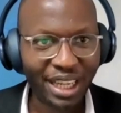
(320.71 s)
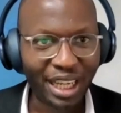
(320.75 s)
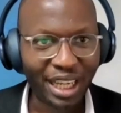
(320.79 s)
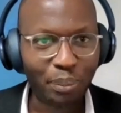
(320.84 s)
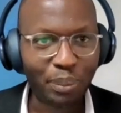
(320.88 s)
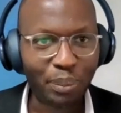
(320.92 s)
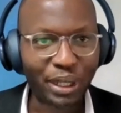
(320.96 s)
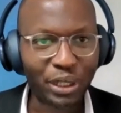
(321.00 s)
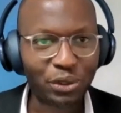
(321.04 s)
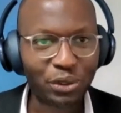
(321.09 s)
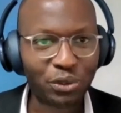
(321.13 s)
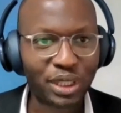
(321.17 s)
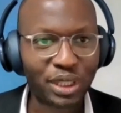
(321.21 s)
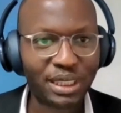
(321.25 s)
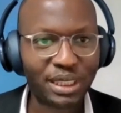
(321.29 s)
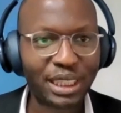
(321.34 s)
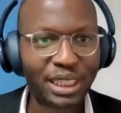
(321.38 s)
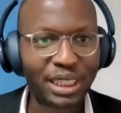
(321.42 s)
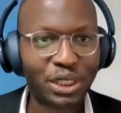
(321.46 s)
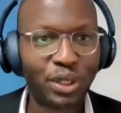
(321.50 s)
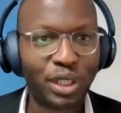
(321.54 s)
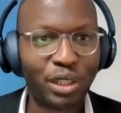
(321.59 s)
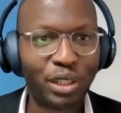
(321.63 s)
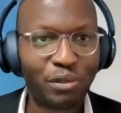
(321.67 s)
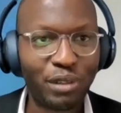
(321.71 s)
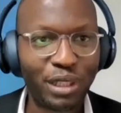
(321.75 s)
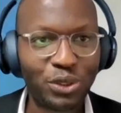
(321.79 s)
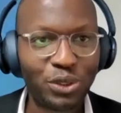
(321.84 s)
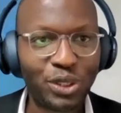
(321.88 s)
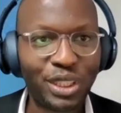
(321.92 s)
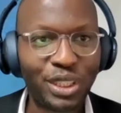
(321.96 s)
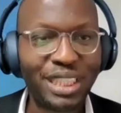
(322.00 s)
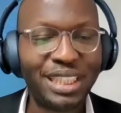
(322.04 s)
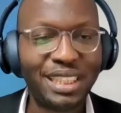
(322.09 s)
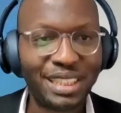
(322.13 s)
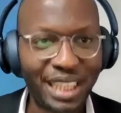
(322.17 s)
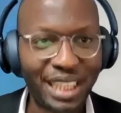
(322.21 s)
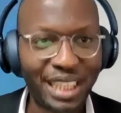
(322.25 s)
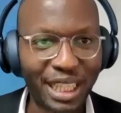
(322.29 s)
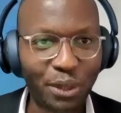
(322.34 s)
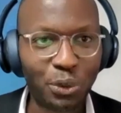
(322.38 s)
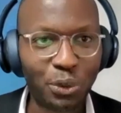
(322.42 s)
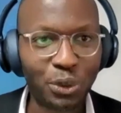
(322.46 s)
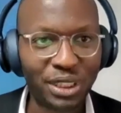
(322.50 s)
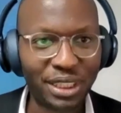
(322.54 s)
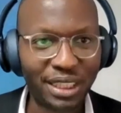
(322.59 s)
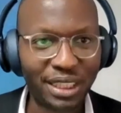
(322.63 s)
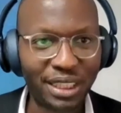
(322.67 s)
and part of transaction advisory is
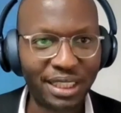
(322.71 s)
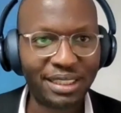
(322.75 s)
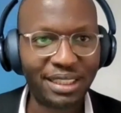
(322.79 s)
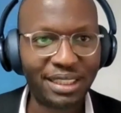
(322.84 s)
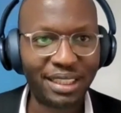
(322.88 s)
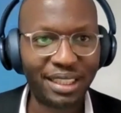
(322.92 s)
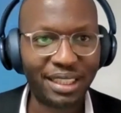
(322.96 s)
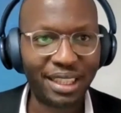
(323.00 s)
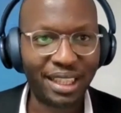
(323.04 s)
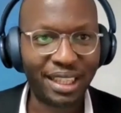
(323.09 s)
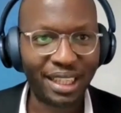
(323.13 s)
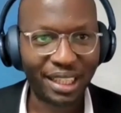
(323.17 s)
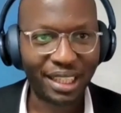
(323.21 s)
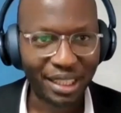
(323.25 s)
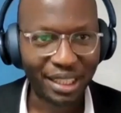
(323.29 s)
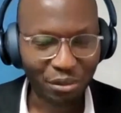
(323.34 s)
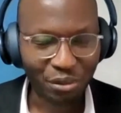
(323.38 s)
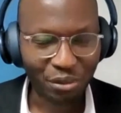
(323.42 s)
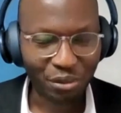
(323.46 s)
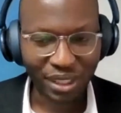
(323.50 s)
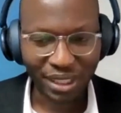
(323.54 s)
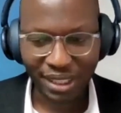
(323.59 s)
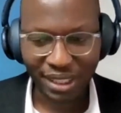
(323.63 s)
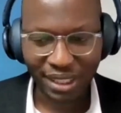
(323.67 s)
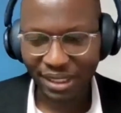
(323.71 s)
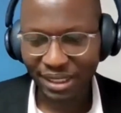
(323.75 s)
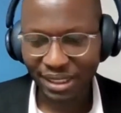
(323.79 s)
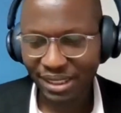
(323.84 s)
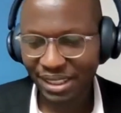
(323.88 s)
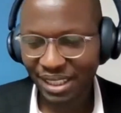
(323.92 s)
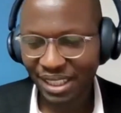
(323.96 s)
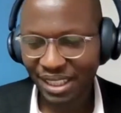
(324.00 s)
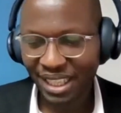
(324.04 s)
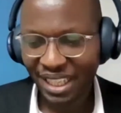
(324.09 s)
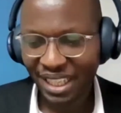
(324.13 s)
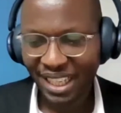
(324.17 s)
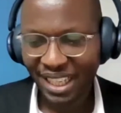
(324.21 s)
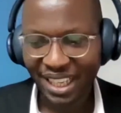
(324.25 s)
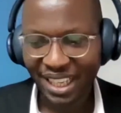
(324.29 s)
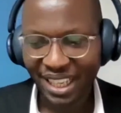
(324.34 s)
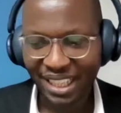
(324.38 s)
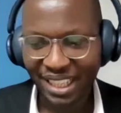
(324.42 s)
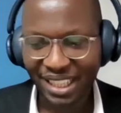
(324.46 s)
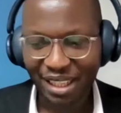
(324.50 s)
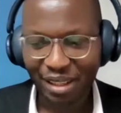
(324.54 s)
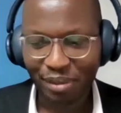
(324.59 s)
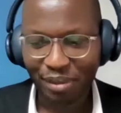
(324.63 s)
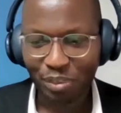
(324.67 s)
negotiating uh, different deals
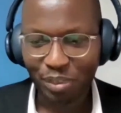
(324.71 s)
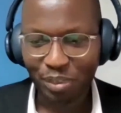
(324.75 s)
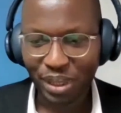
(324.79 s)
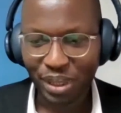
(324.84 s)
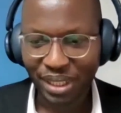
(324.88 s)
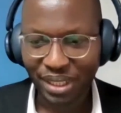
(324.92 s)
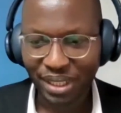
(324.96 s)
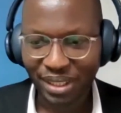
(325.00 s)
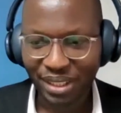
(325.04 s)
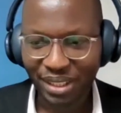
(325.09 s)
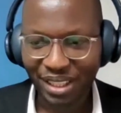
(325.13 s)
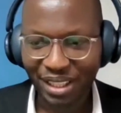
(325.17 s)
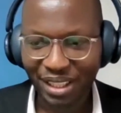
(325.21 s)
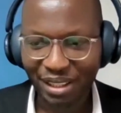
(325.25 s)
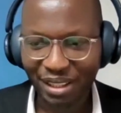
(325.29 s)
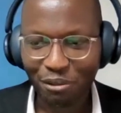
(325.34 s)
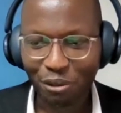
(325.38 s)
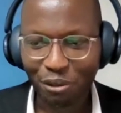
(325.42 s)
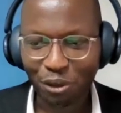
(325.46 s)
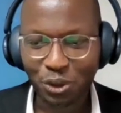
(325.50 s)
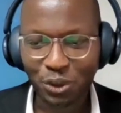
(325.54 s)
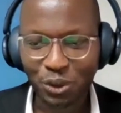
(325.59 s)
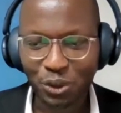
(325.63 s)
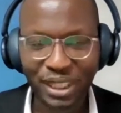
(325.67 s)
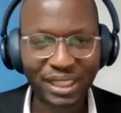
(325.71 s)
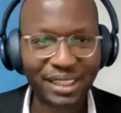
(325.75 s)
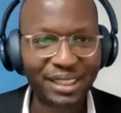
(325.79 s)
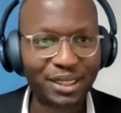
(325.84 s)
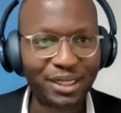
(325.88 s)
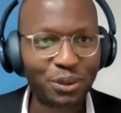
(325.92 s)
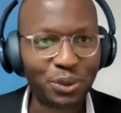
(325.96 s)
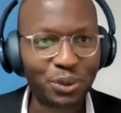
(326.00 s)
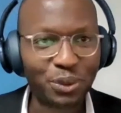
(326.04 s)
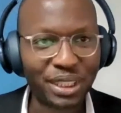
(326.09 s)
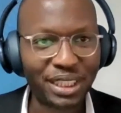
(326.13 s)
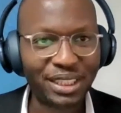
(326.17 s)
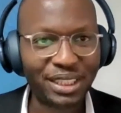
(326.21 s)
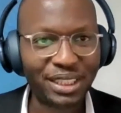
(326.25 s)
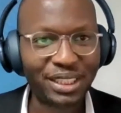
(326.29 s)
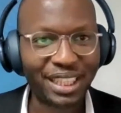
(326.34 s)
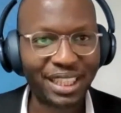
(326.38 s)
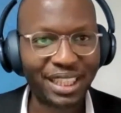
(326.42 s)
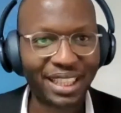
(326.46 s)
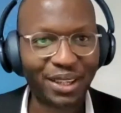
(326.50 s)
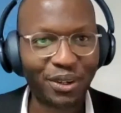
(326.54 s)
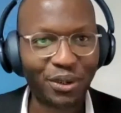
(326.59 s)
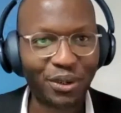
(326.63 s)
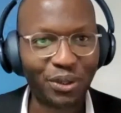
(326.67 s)
and I've been uh, fortunate to sit
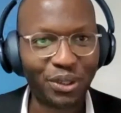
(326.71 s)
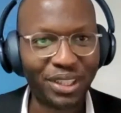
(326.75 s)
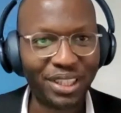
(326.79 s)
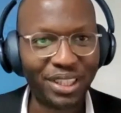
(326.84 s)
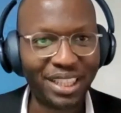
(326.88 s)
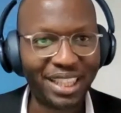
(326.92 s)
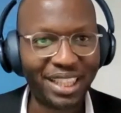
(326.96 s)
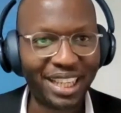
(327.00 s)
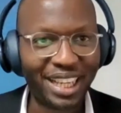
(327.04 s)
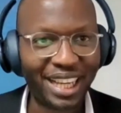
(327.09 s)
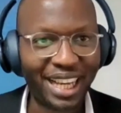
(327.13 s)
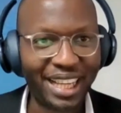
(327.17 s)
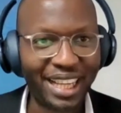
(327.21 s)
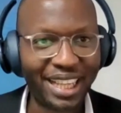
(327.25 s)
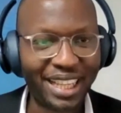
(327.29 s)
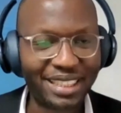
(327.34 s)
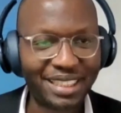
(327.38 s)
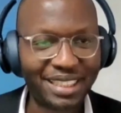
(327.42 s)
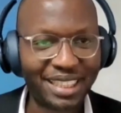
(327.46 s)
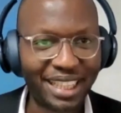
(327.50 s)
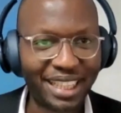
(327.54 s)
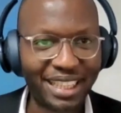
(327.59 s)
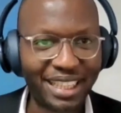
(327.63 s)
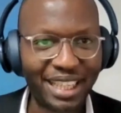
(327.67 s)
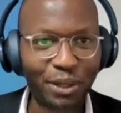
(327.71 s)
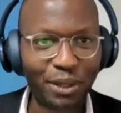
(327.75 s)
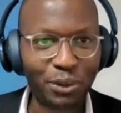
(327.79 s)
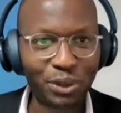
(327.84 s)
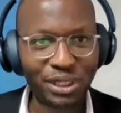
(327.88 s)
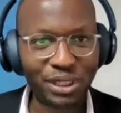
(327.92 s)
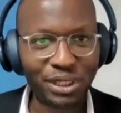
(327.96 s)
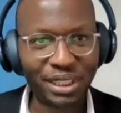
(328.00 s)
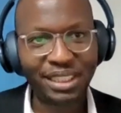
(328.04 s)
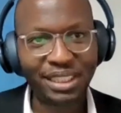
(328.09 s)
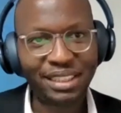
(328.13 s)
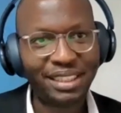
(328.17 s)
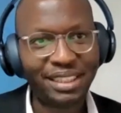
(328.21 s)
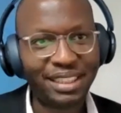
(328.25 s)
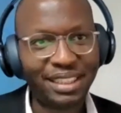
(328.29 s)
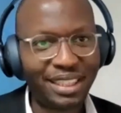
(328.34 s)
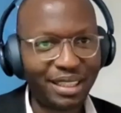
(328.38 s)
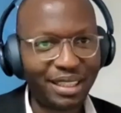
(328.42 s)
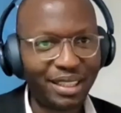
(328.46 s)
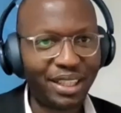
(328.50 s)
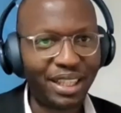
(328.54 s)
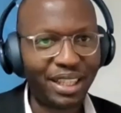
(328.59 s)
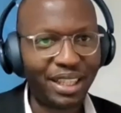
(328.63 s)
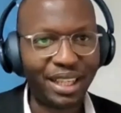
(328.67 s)
uh, on uh, either side,
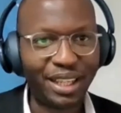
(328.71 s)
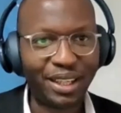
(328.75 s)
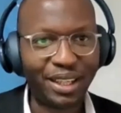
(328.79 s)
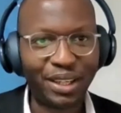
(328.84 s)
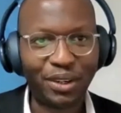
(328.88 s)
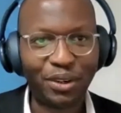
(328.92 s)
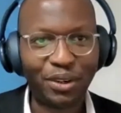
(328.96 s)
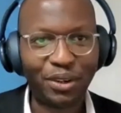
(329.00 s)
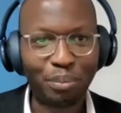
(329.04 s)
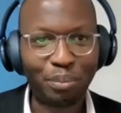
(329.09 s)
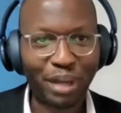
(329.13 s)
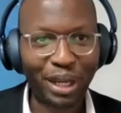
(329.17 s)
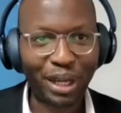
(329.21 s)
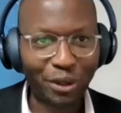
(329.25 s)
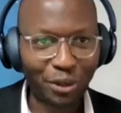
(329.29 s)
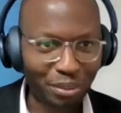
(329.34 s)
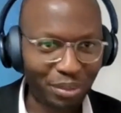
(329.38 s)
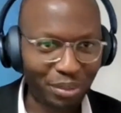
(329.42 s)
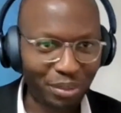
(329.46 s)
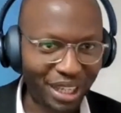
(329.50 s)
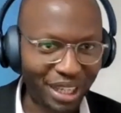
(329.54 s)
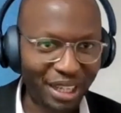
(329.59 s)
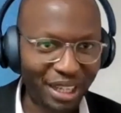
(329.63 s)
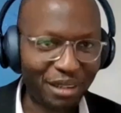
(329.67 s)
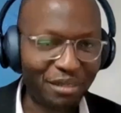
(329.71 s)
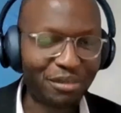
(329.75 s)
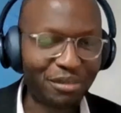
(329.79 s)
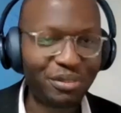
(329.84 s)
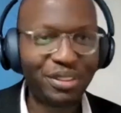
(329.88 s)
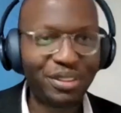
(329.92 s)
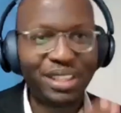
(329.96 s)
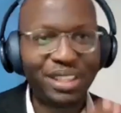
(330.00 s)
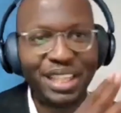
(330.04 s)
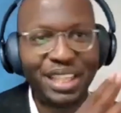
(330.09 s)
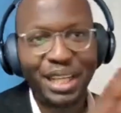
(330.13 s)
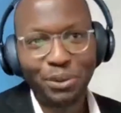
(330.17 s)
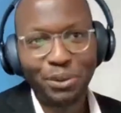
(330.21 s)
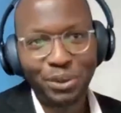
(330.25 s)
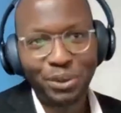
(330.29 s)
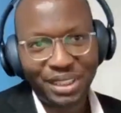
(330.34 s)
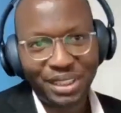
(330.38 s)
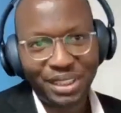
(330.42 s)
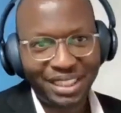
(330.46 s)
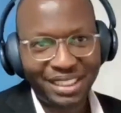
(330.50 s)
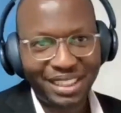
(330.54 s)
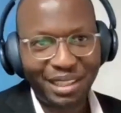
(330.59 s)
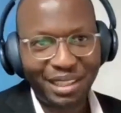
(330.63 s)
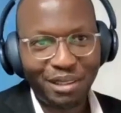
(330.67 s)
negotiating uh, on my own behalf,
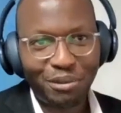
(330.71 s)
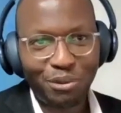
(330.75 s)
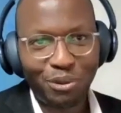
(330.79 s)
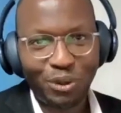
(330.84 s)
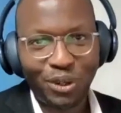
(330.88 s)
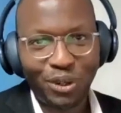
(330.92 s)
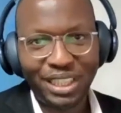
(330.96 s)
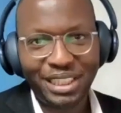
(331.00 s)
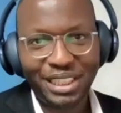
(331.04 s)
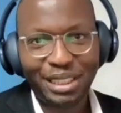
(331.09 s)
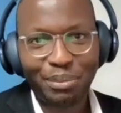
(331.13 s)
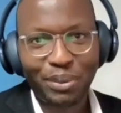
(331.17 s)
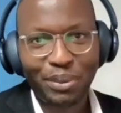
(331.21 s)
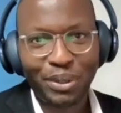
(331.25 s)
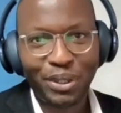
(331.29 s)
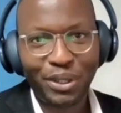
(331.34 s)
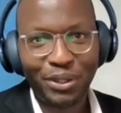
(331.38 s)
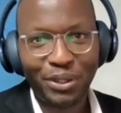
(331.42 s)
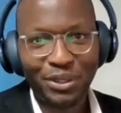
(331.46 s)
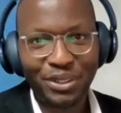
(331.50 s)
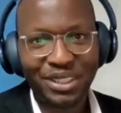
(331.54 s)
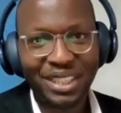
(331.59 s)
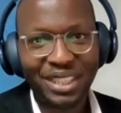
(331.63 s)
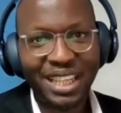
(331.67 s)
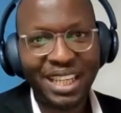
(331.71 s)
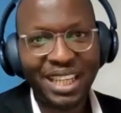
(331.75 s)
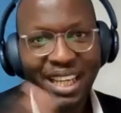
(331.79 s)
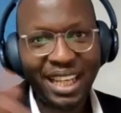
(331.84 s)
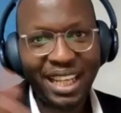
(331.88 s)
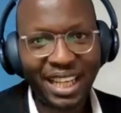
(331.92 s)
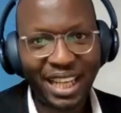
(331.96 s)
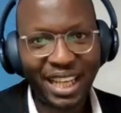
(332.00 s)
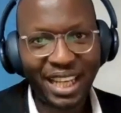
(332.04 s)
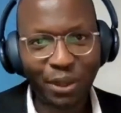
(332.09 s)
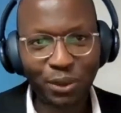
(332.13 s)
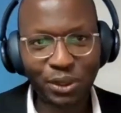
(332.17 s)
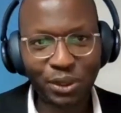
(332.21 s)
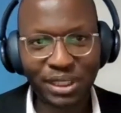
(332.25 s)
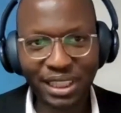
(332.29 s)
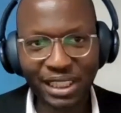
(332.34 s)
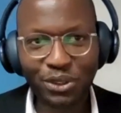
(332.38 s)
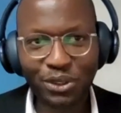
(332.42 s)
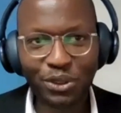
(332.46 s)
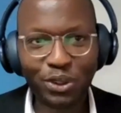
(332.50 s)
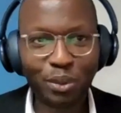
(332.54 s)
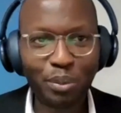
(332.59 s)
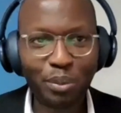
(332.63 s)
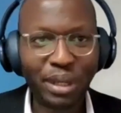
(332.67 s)
negotiating for entrepreneurs,
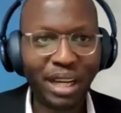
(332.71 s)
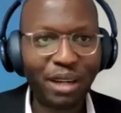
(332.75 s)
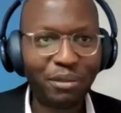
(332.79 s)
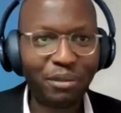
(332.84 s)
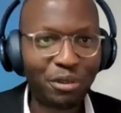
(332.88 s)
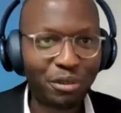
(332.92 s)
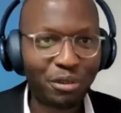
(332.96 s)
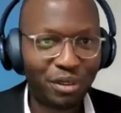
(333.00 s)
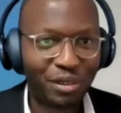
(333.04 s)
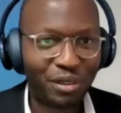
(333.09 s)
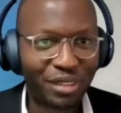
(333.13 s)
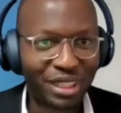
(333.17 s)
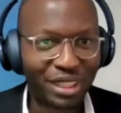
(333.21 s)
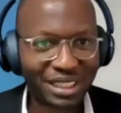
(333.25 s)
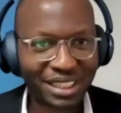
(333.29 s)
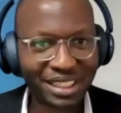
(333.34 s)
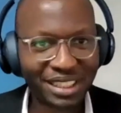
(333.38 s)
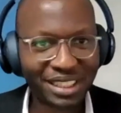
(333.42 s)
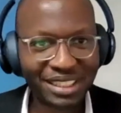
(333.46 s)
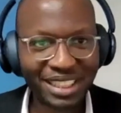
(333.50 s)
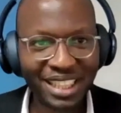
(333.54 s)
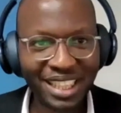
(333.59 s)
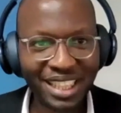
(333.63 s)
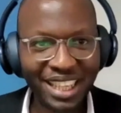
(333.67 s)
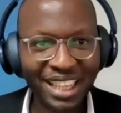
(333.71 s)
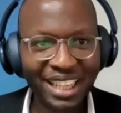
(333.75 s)
negotiating on behalf of investors.